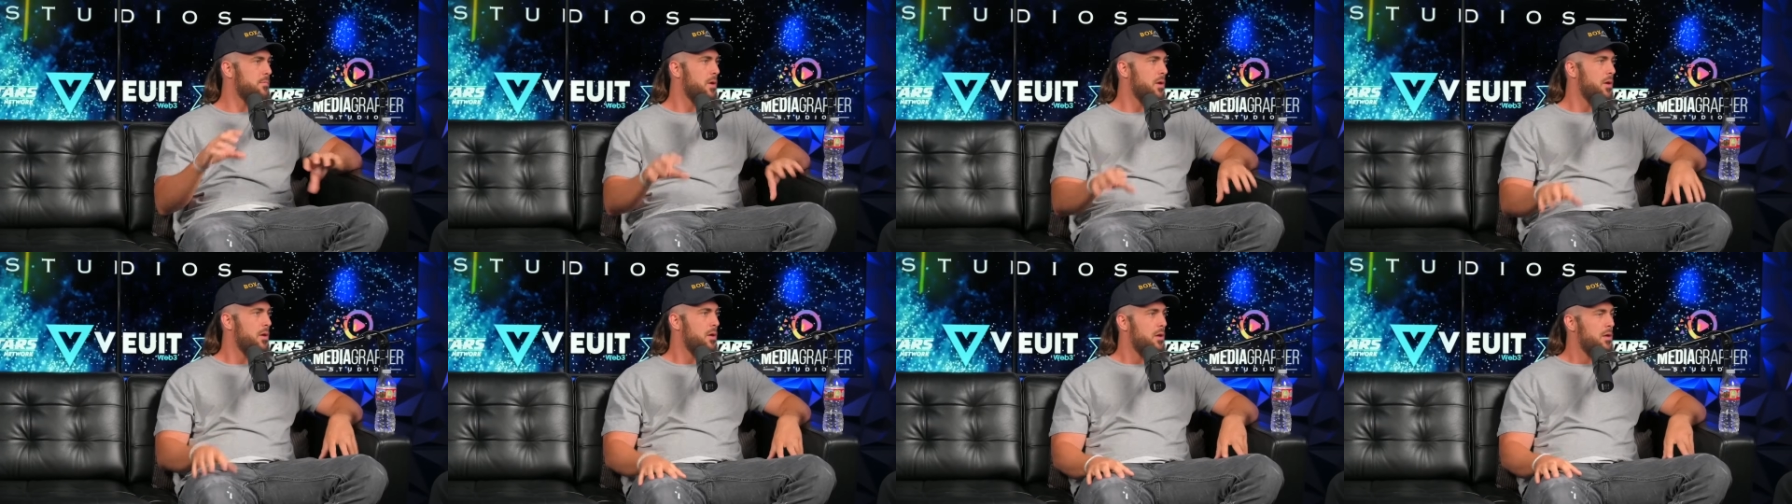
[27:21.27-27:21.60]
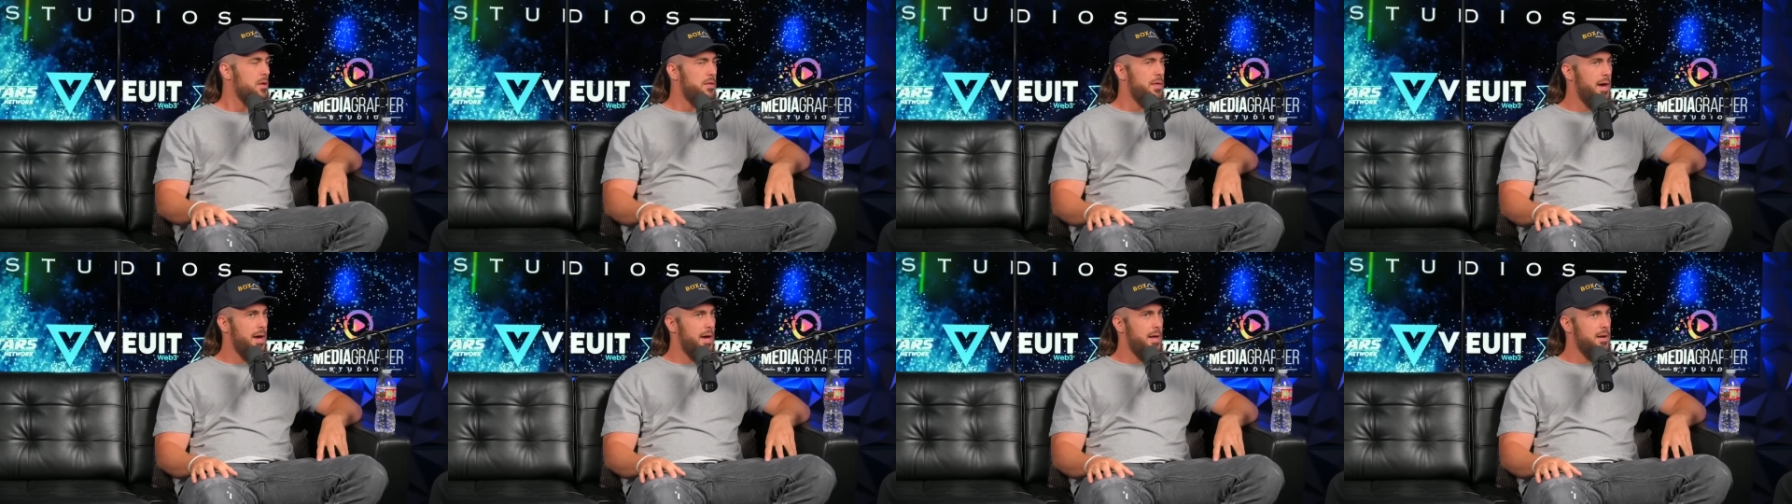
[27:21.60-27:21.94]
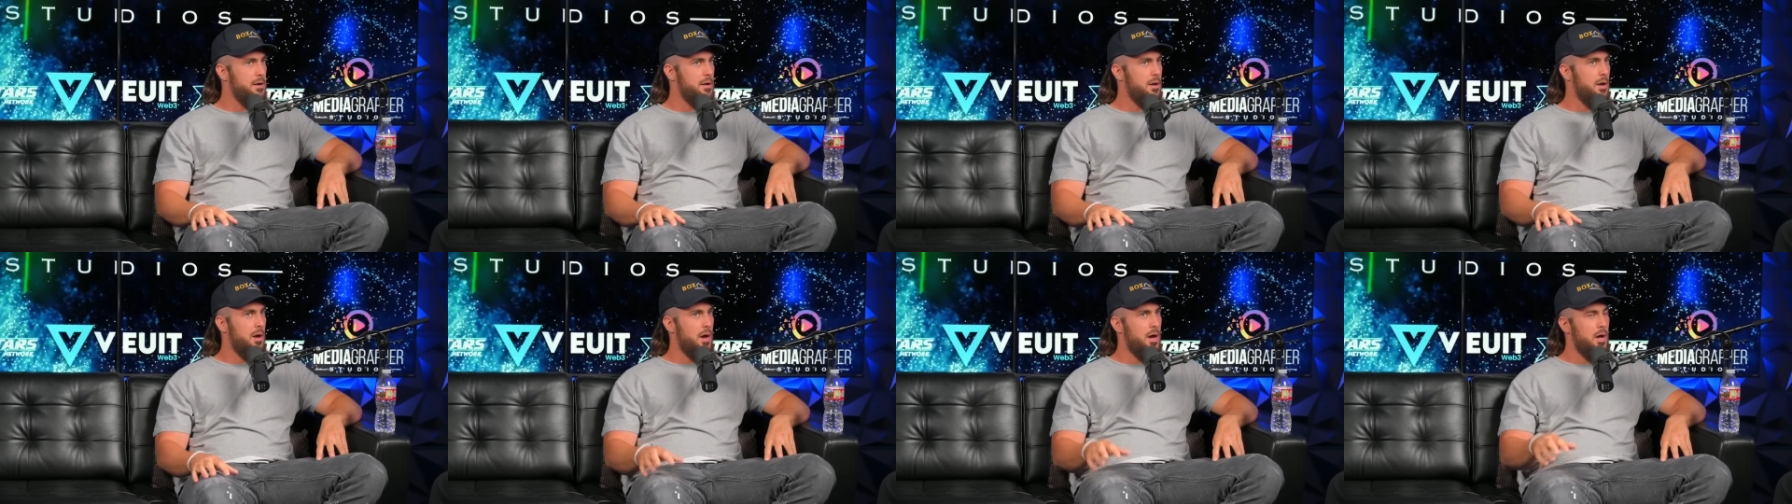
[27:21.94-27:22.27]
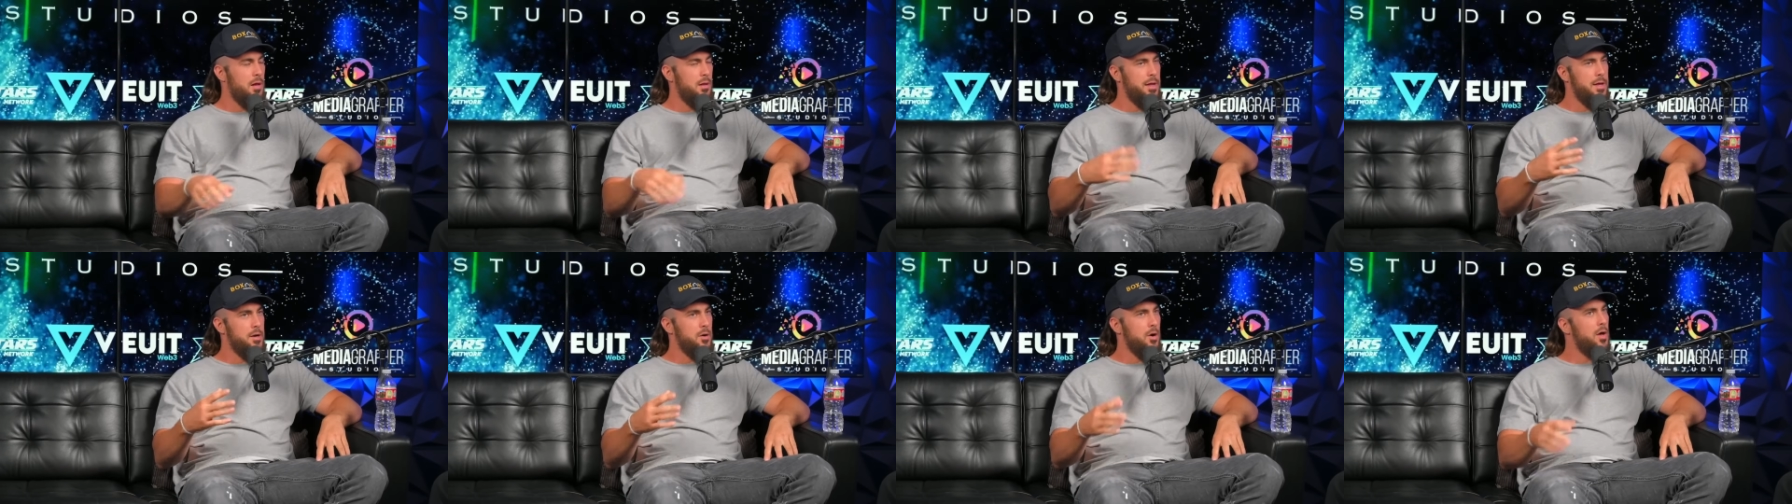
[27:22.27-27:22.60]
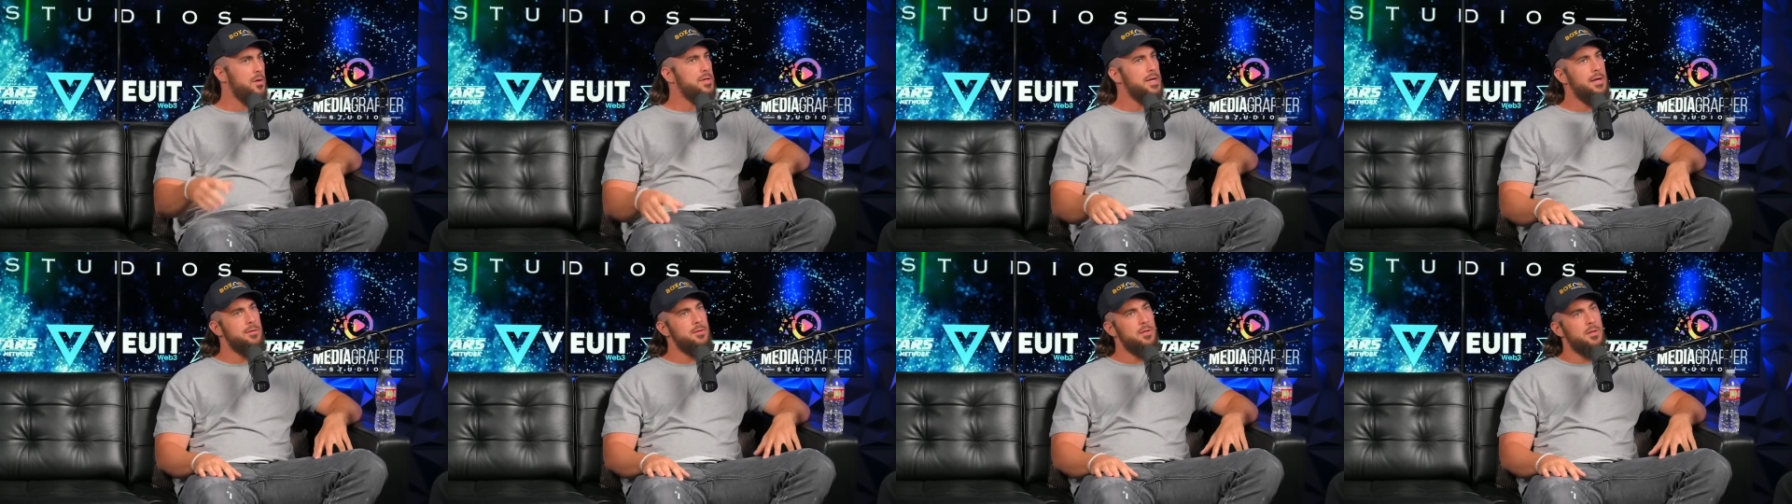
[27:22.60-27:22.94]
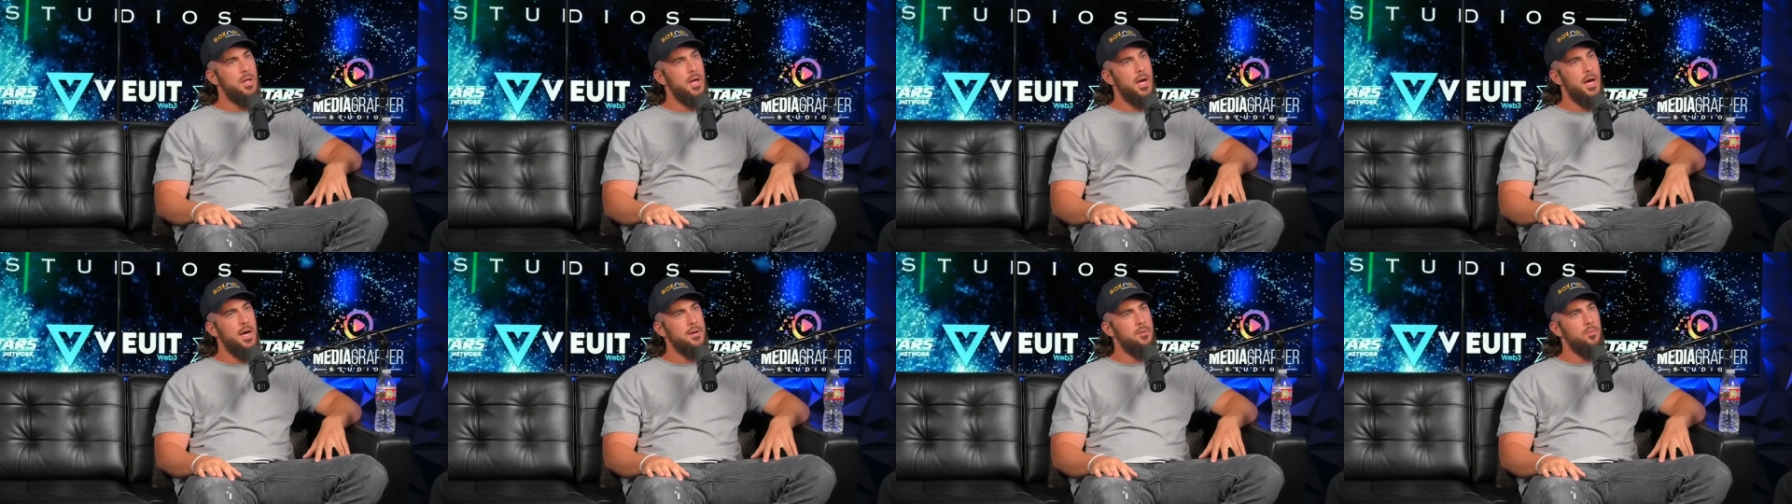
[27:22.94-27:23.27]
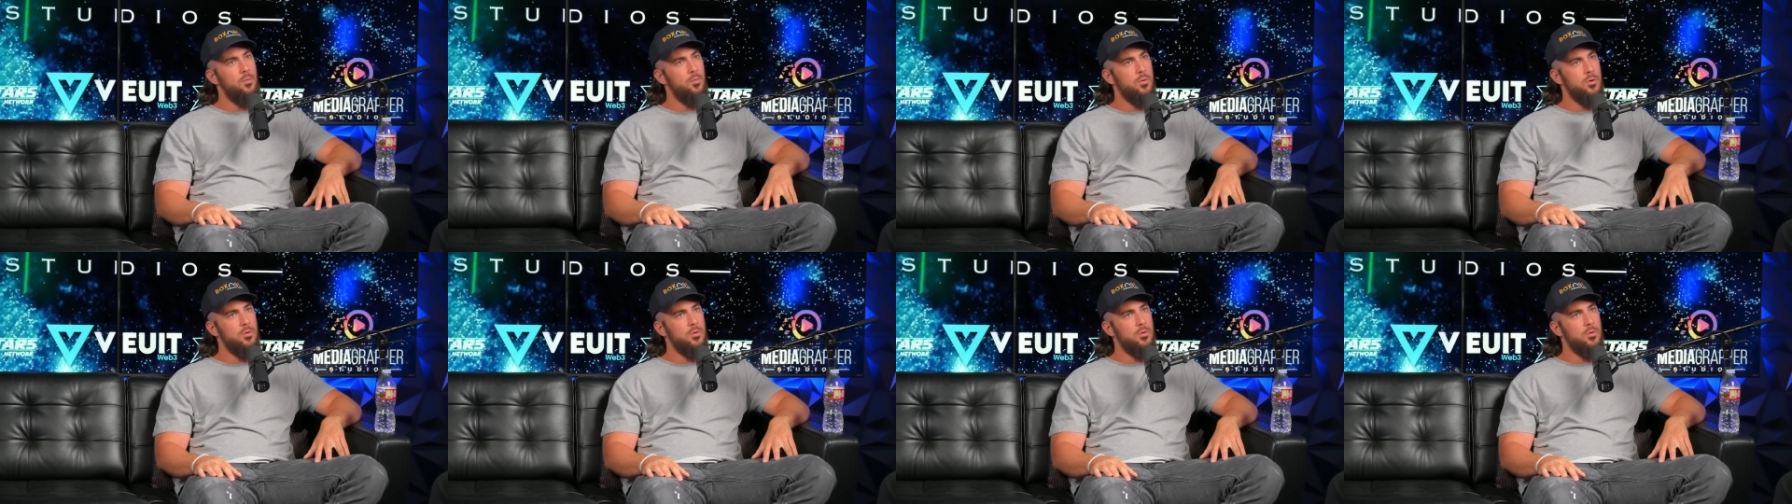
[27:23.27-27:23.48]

Mm. Then uh, later on down the line,